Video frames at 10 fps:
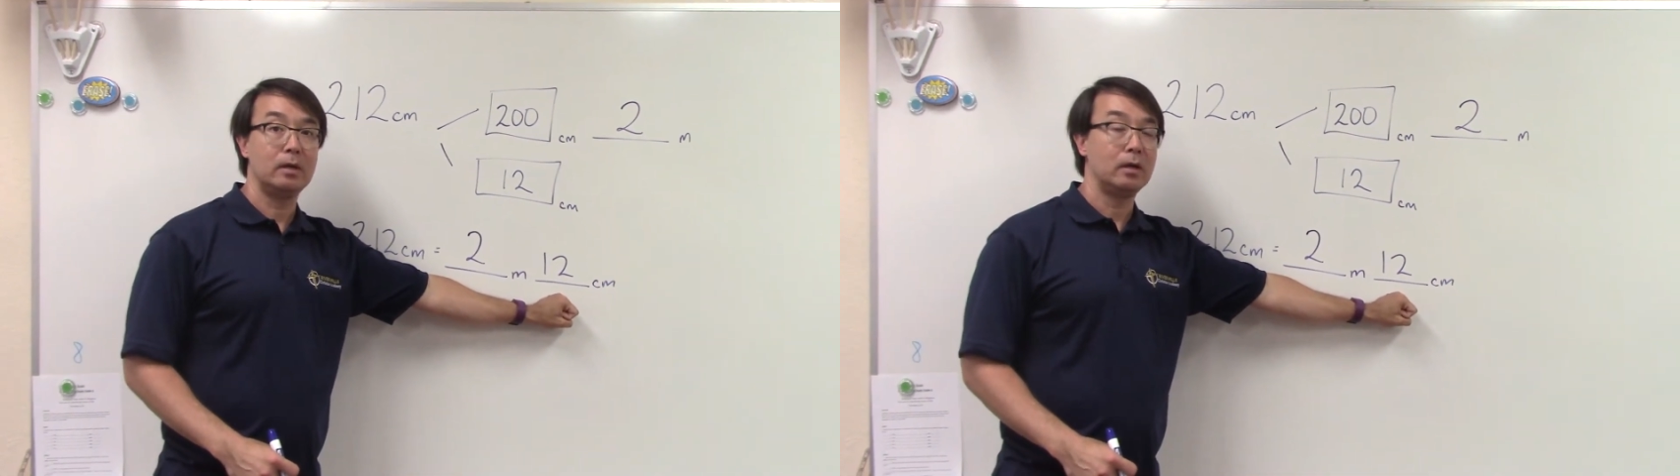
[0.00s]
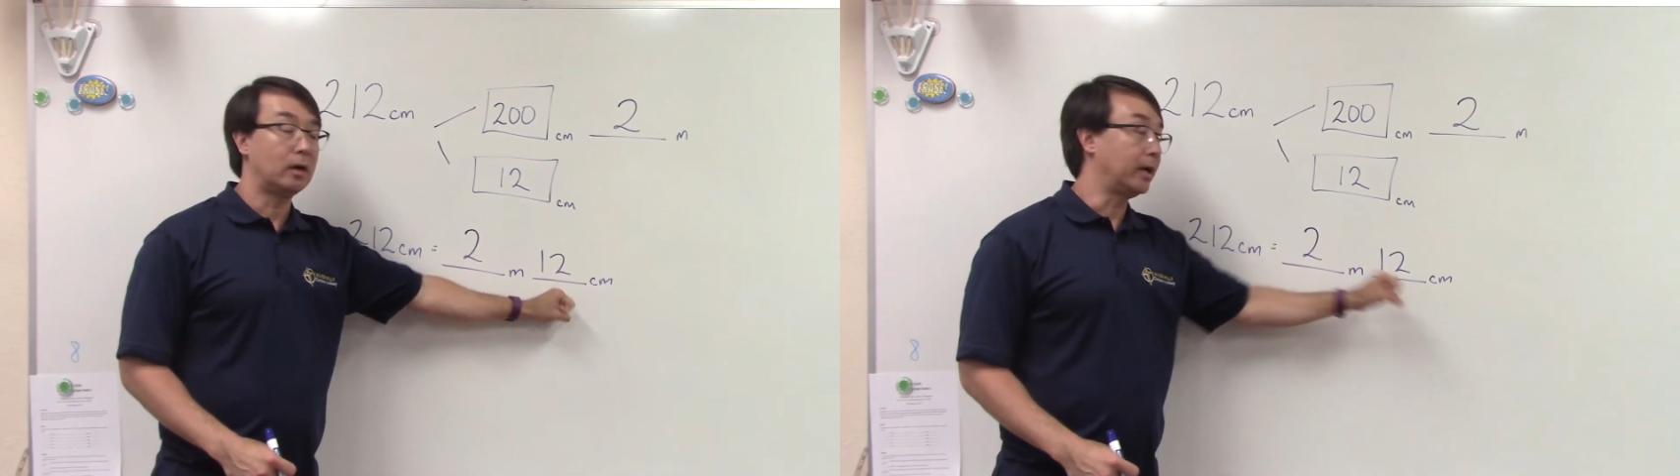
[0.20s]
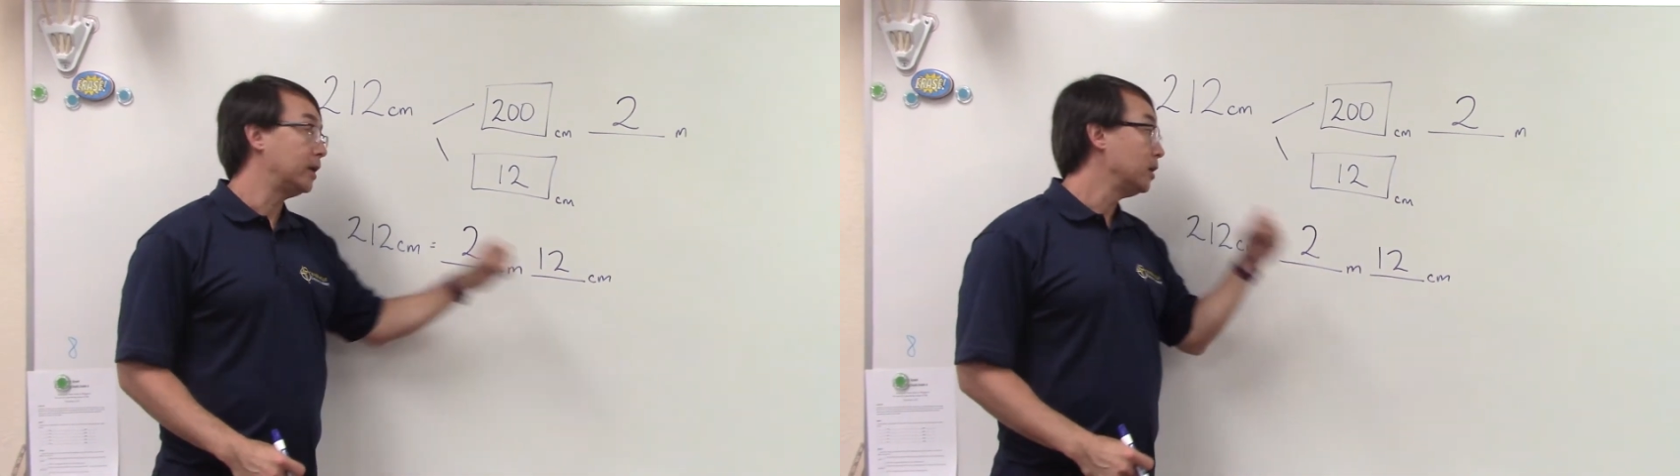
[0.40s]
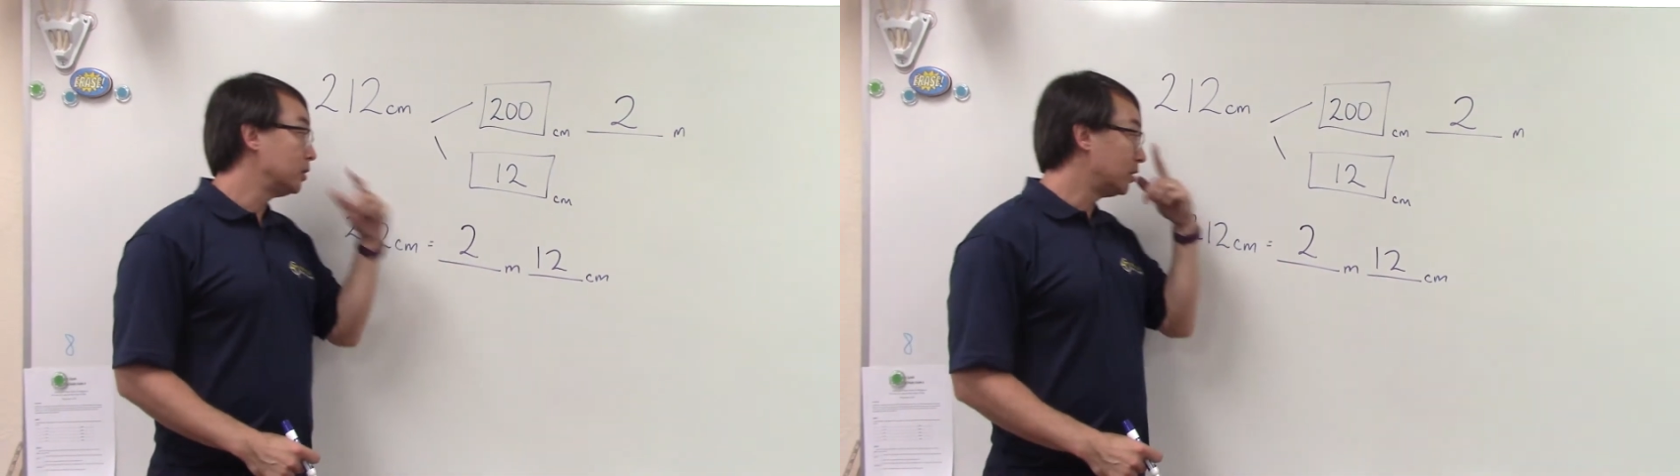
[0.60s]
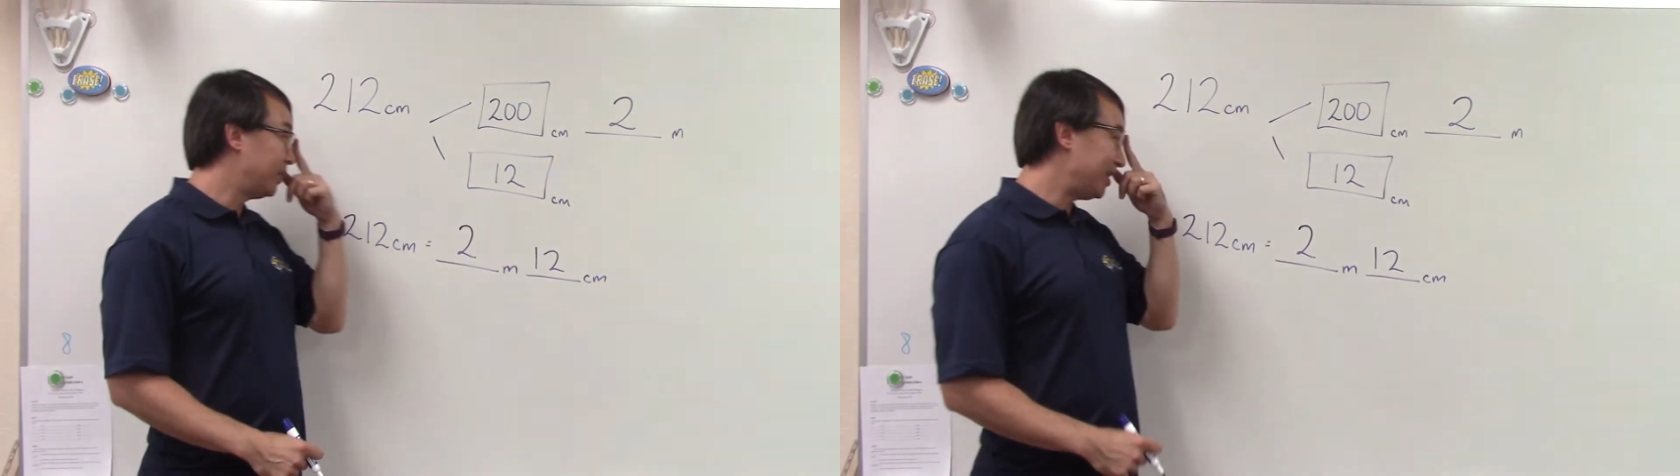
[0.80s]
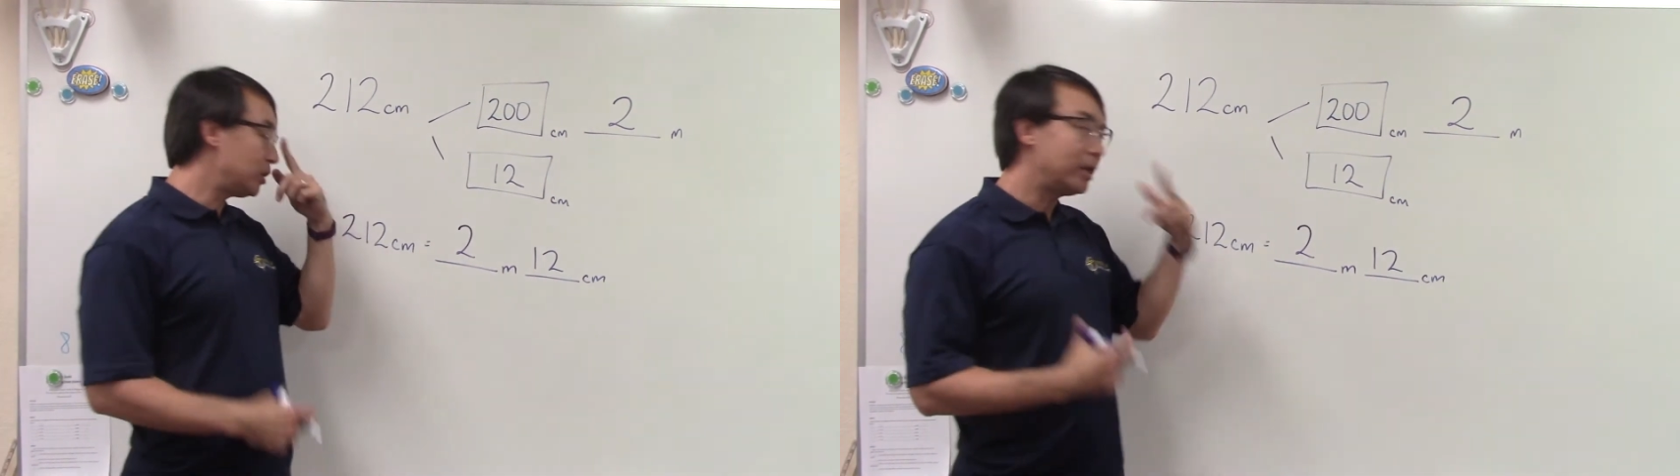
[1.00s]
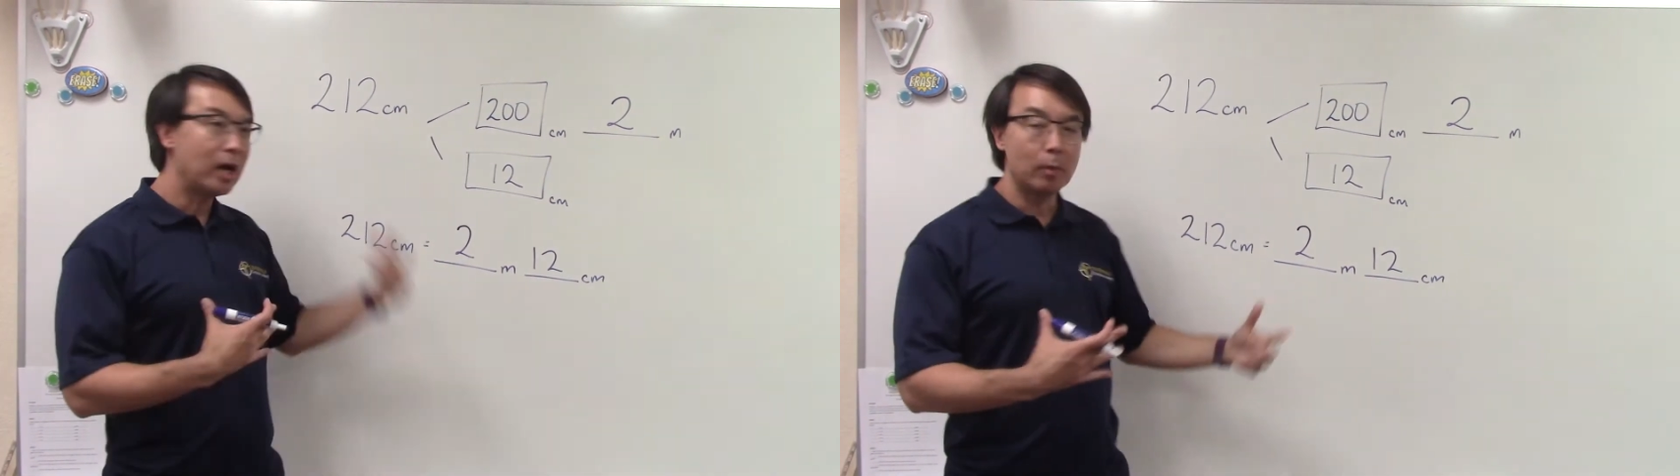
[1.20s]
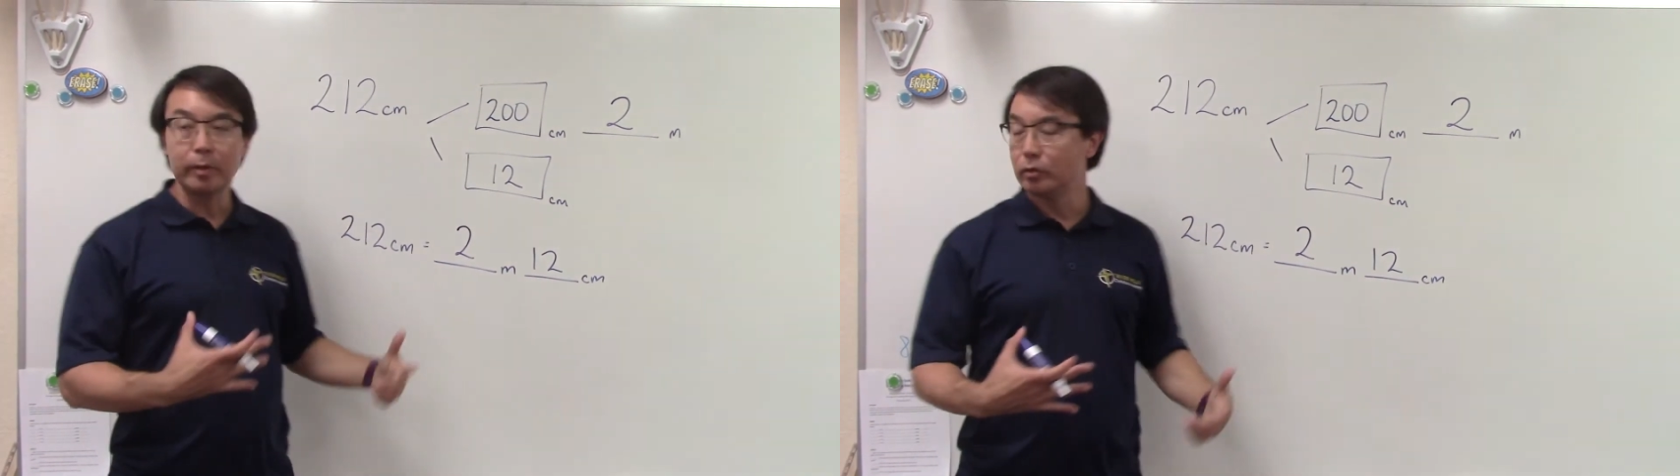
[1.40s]
All right, so this should
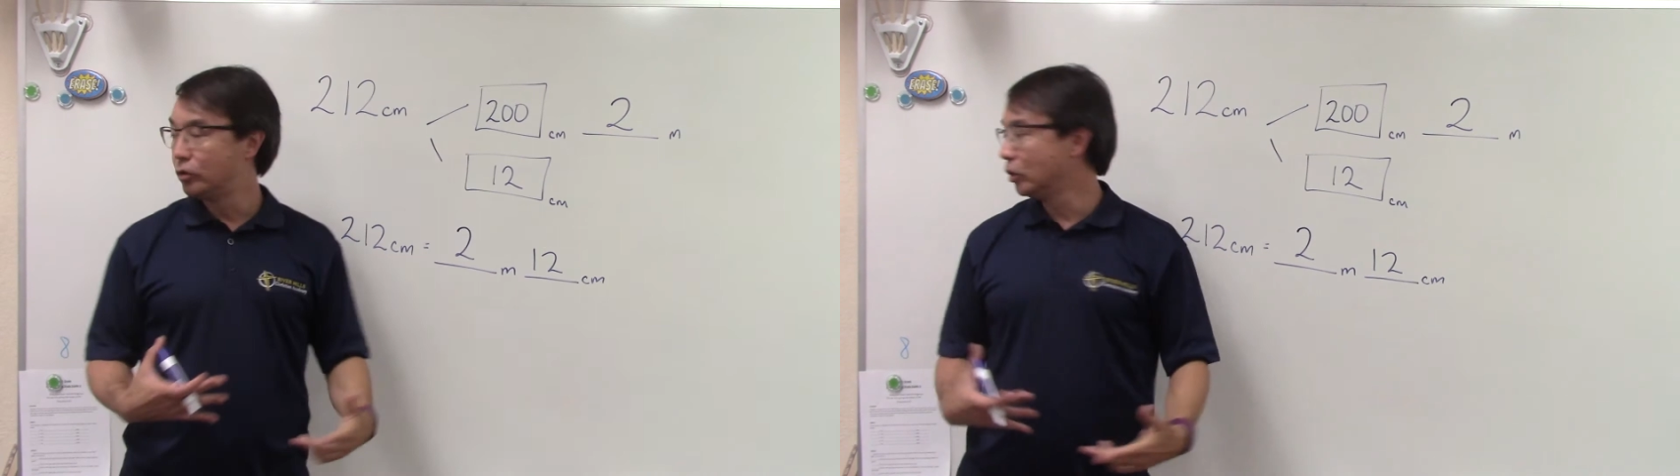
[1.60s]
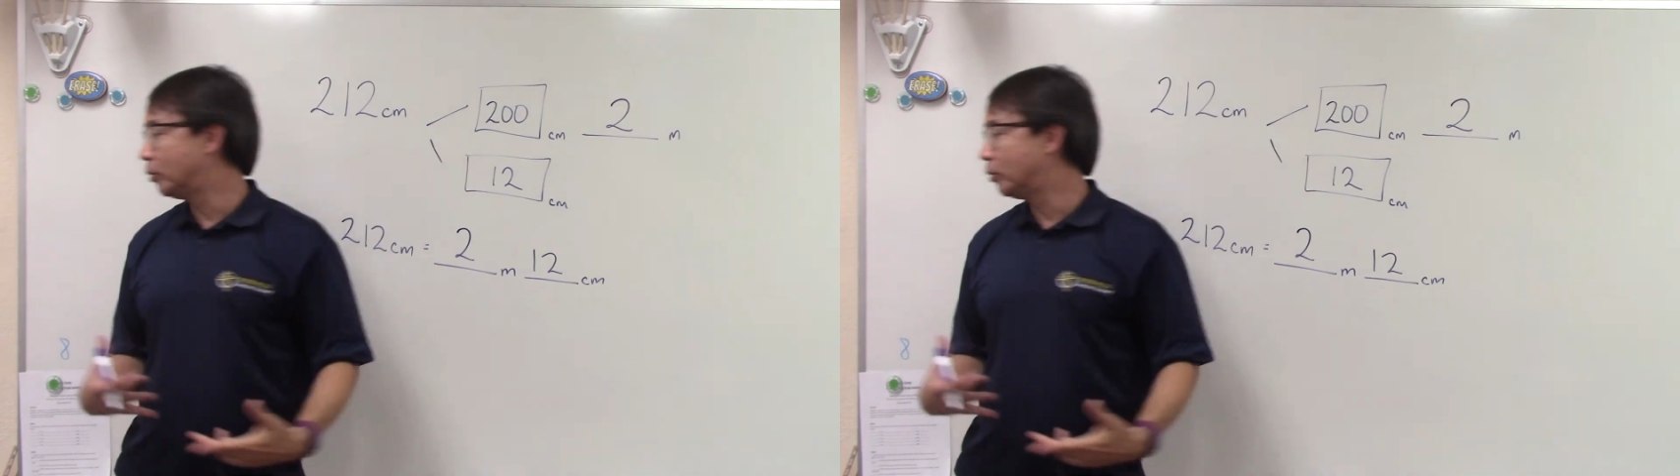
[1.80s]
help you do